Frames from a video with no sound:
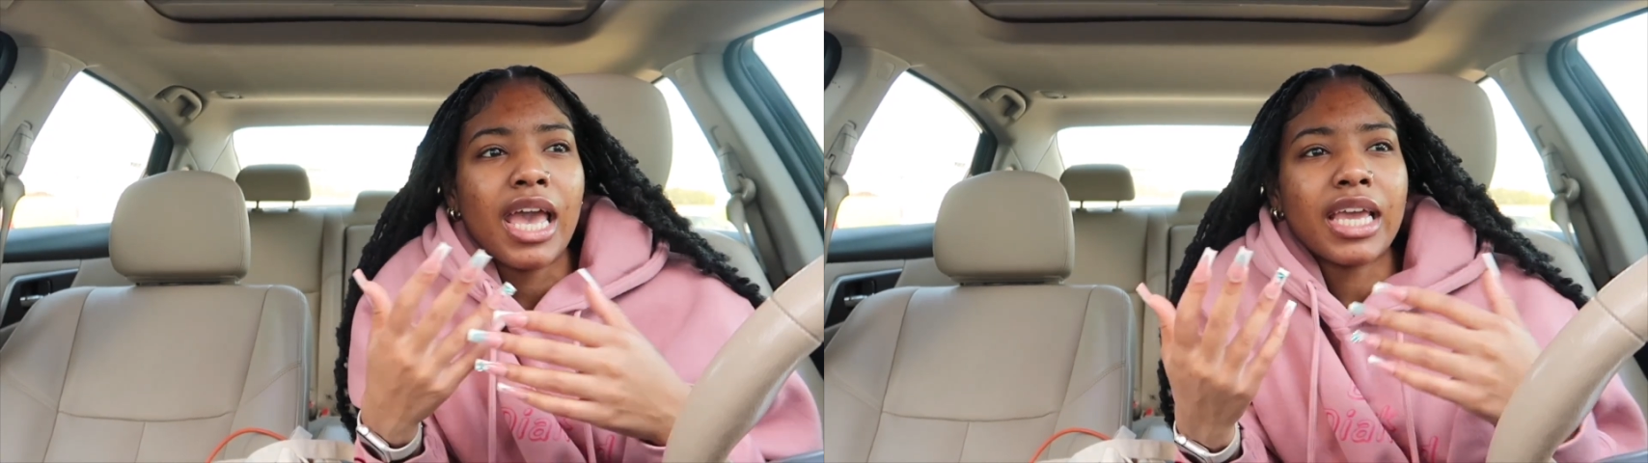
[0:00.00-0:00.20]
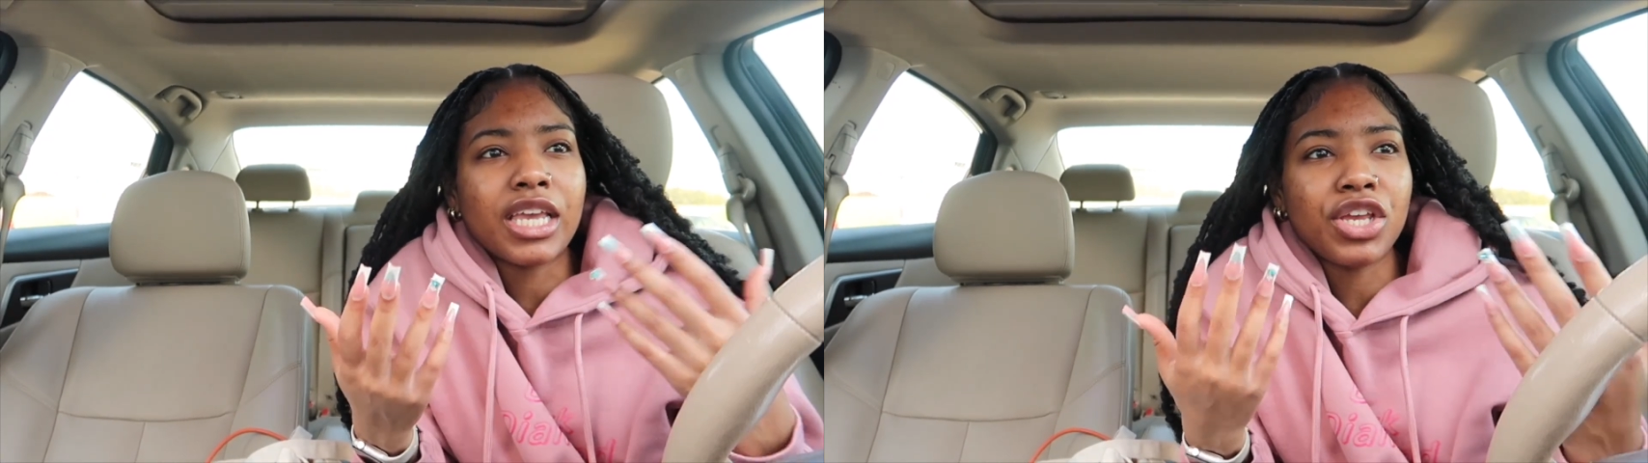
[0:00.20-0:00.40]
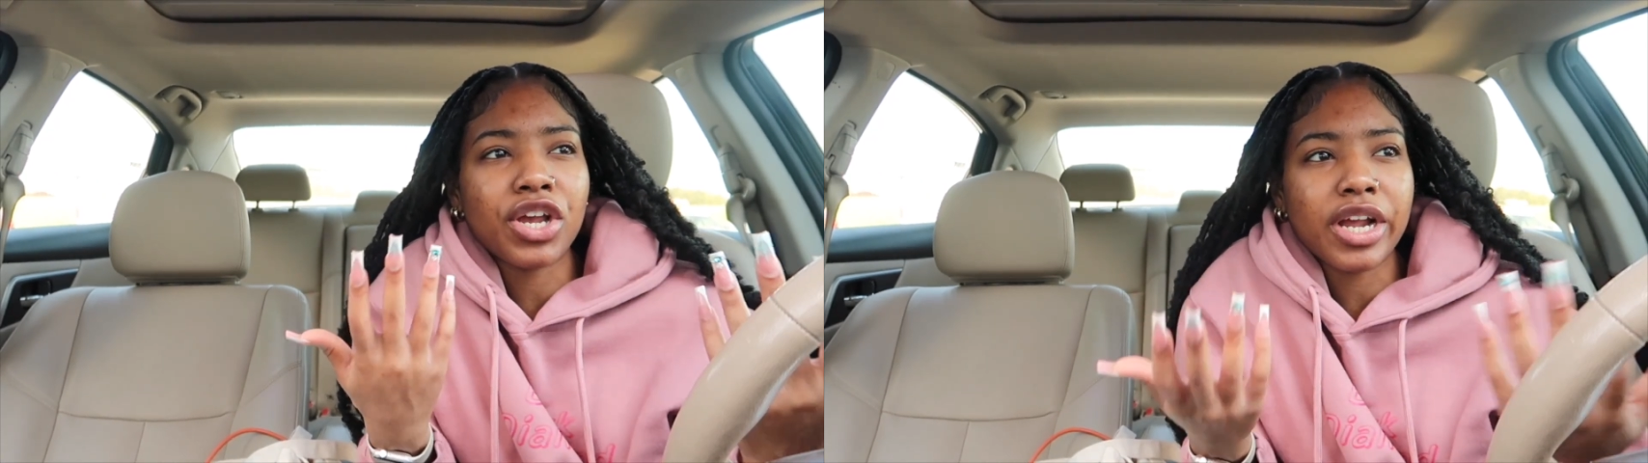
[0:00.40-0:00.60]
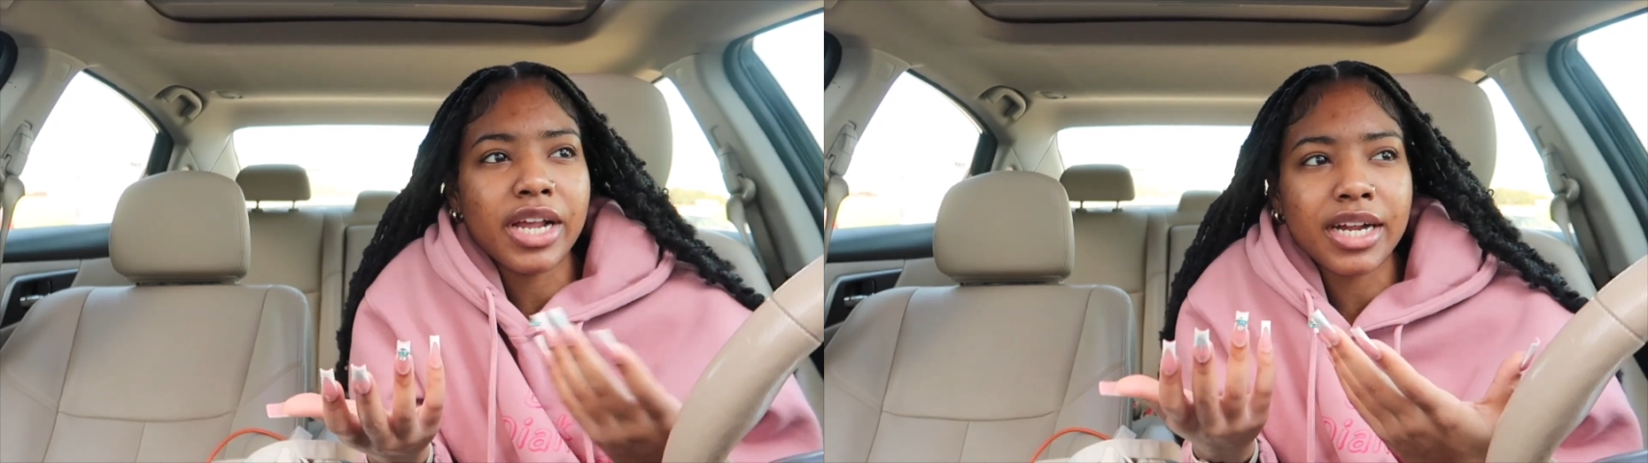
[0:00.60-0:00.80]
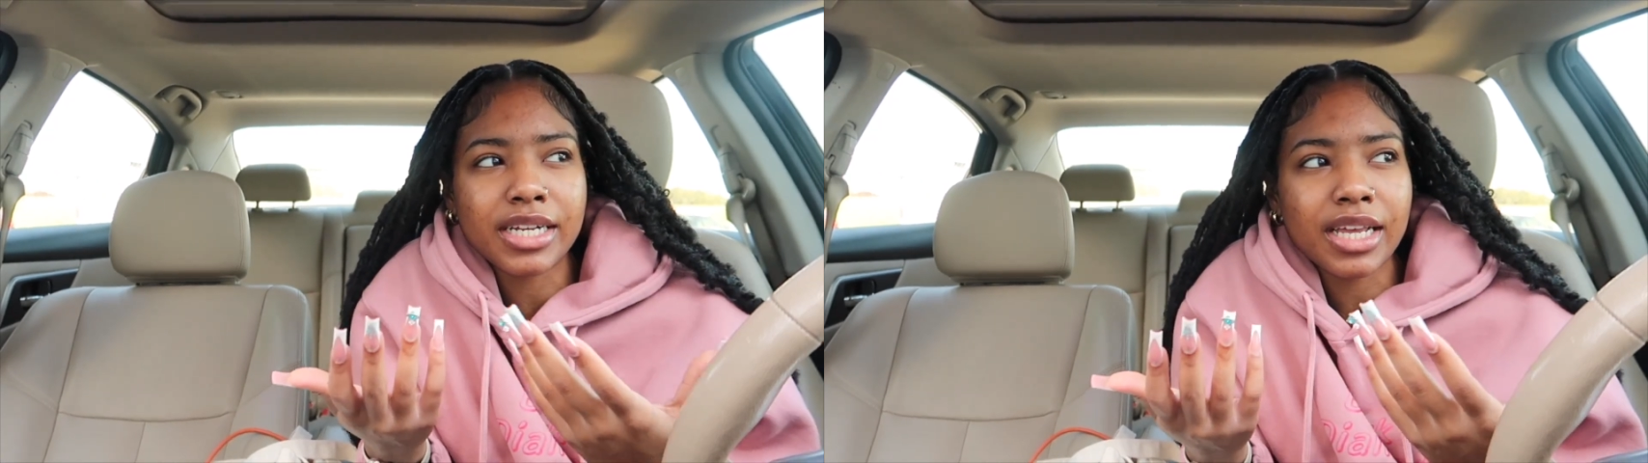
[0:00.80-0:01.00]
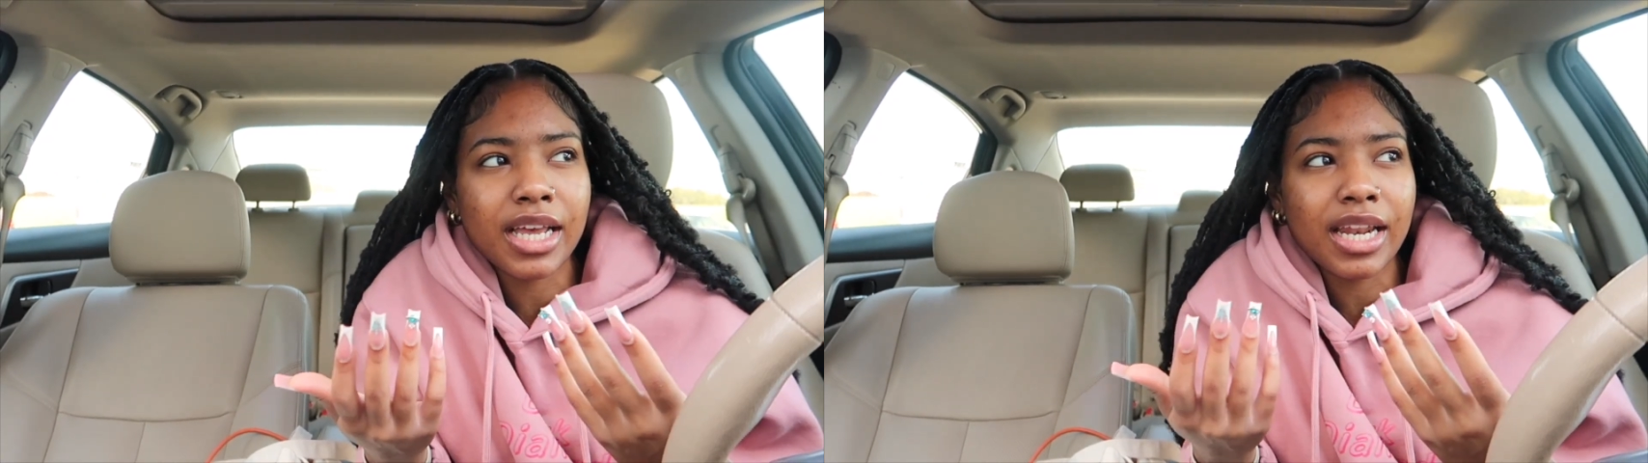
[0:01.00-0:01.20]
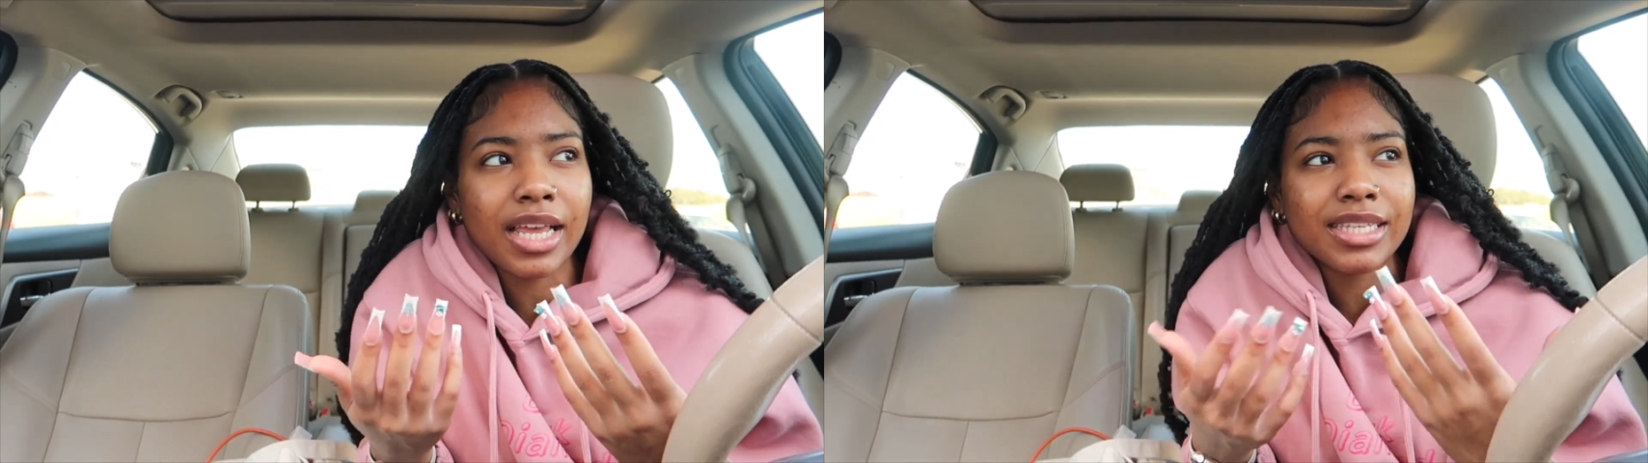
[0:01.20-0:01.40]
and getting your hair done,